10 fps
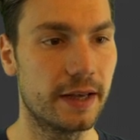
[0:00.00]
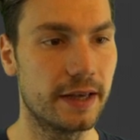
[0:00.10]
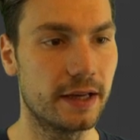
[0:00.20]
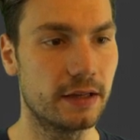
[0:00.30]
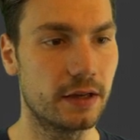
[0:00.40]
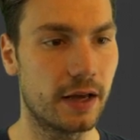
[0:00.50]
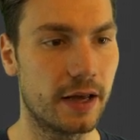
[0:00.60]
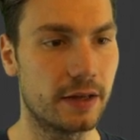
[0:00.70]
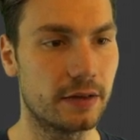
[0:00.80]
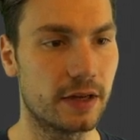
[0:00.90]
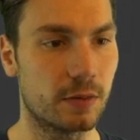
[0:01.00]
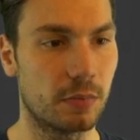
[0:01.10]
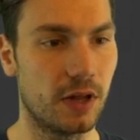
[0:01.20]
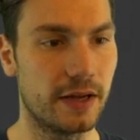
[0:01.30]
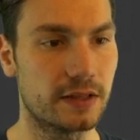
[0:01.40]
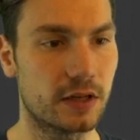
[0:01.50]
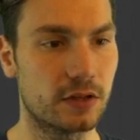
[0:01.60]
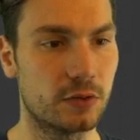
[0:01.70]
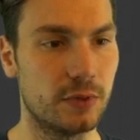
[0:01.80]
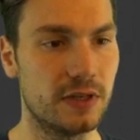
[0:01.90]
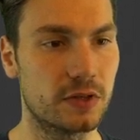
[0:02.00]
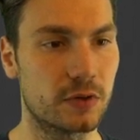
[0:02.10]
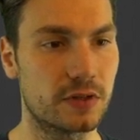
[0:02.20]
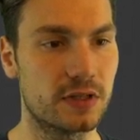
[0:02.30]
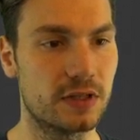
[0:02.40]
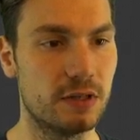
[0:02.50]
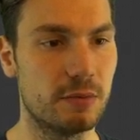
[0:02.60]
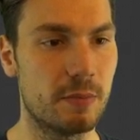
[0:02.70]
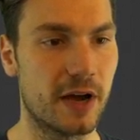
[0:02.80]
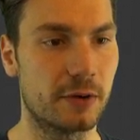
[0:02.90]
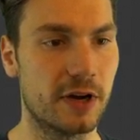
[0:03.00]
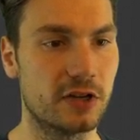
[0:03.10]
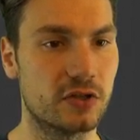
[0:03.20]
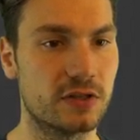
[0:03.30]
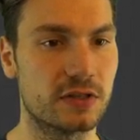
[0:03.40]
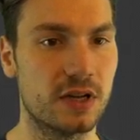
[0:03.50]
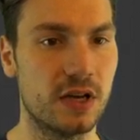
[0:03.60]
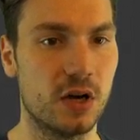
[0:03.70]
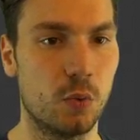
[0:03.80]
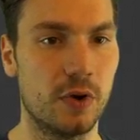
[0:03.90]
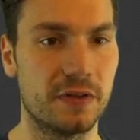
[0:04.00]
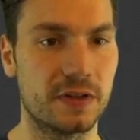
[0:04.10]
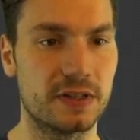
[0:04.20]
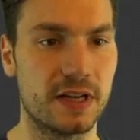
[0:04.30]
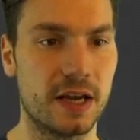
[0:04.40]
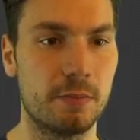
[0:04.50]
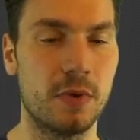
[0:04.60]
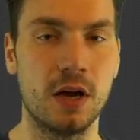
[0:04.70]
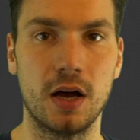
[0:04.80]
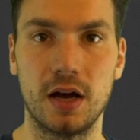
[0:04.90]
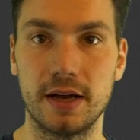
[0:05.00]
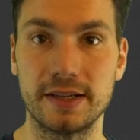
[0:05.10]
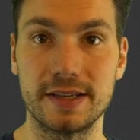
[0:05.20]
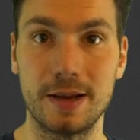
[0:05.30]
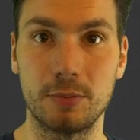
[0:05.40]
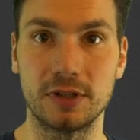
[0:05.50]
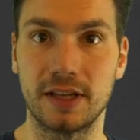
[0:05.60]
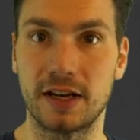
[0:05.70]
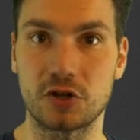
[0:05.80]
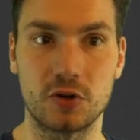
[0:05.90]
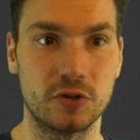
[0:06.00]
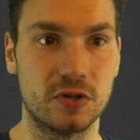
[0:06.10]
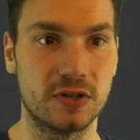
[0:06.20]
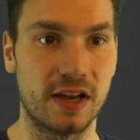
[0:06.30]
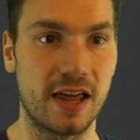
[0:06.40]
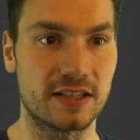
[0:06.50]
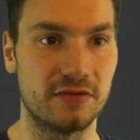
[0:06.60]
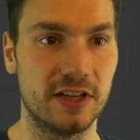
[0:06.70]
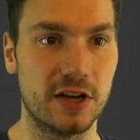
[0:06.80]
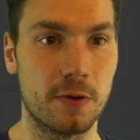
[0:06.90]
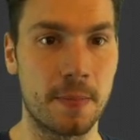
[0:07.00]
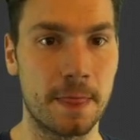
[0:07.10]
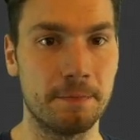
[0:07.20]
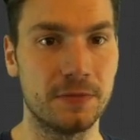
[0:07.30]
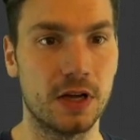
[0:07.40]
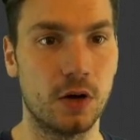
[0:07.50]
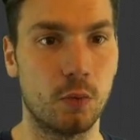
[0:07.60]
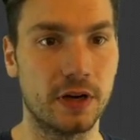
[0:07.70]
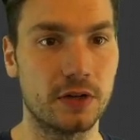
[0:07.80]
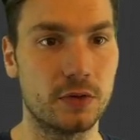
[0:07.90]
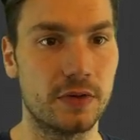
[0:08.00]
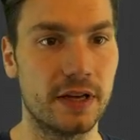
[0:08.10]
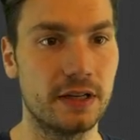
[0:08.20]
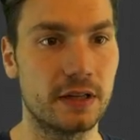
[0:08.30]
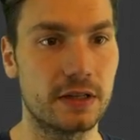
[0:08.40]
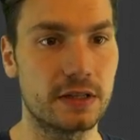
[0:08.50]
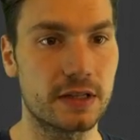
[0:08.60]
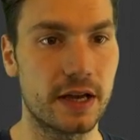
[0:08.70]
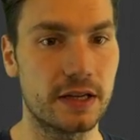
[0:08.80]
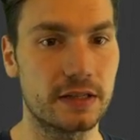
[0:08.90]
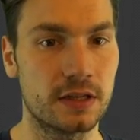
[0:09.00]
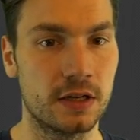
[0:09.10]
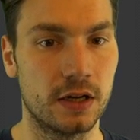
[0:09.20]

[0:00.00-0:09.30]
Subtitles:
again and they are placed under resources DB migrations with the same example that I showed you in the last video. What I do then in this case,